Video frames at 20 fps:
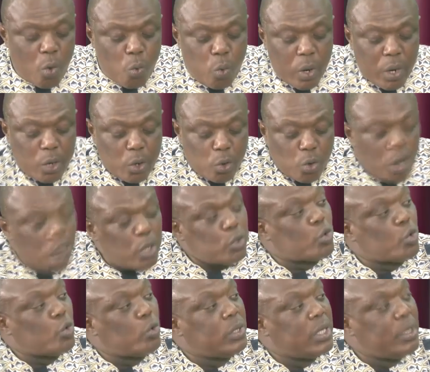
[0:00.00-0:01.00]
we
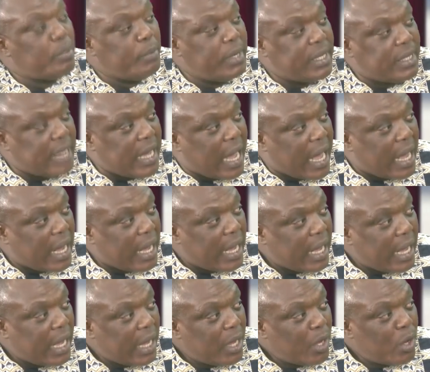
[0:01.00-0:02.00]
run to the media
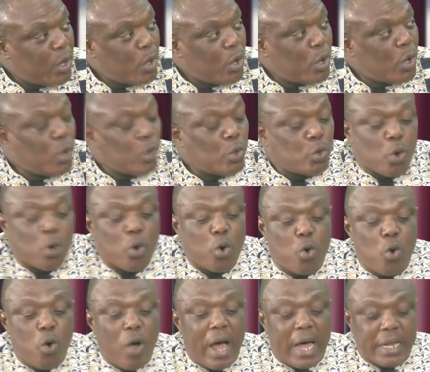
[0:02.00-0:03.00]
to
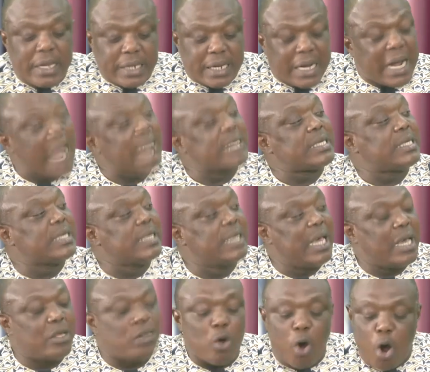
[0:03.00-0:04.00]
go and
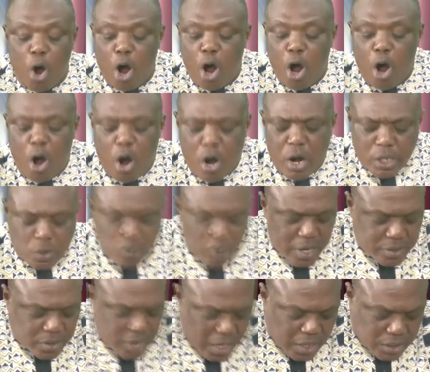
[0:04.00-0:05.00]
castigate. Oh, it
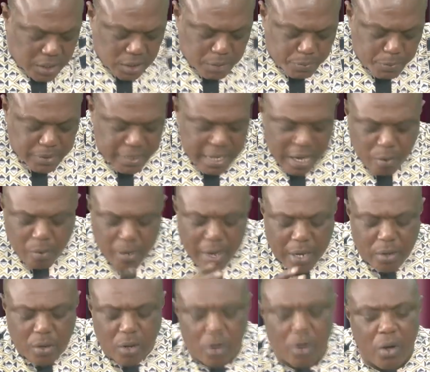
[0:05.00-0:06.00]
was not disputed
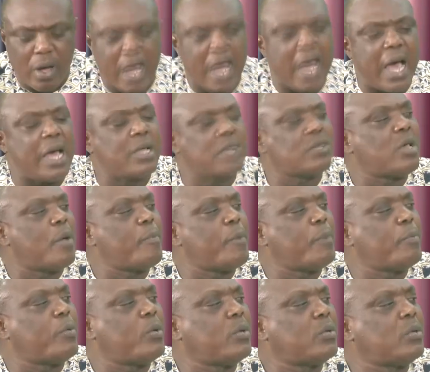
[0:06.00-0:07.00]
well.
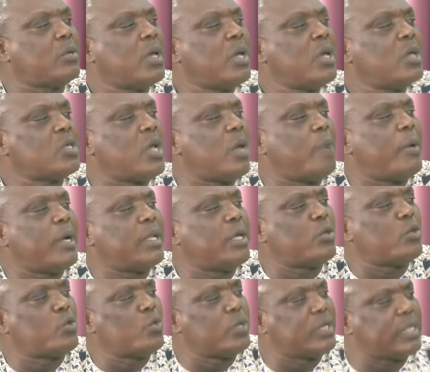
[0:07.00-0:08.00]
Oh,
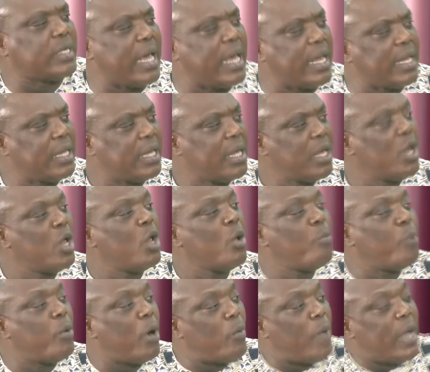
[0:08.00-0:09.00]
somebody took 10.
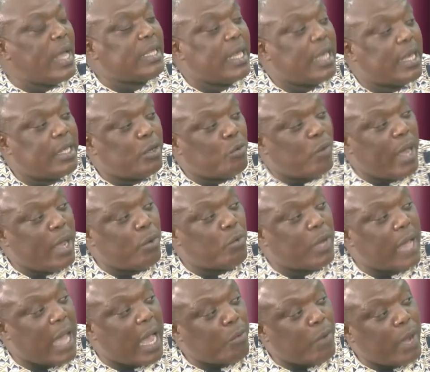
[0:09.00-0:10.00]
But
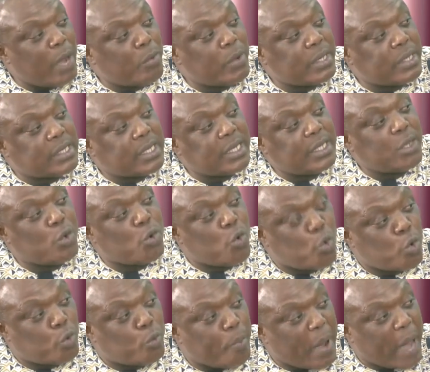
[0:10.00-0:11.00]
when we see the
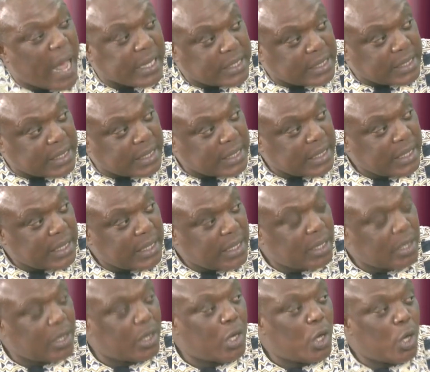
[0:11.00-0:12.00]
good parts,
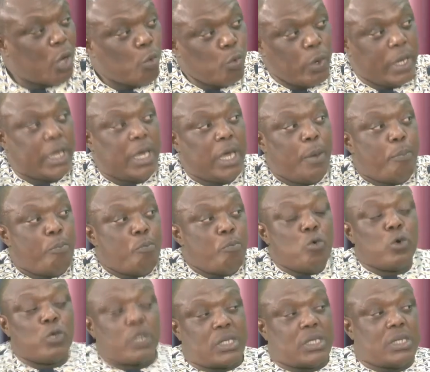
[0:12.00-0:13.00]
we keep
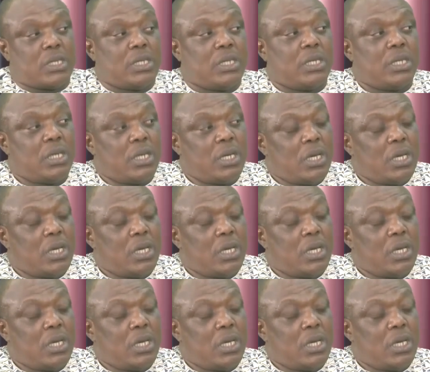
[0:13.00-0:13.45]
mute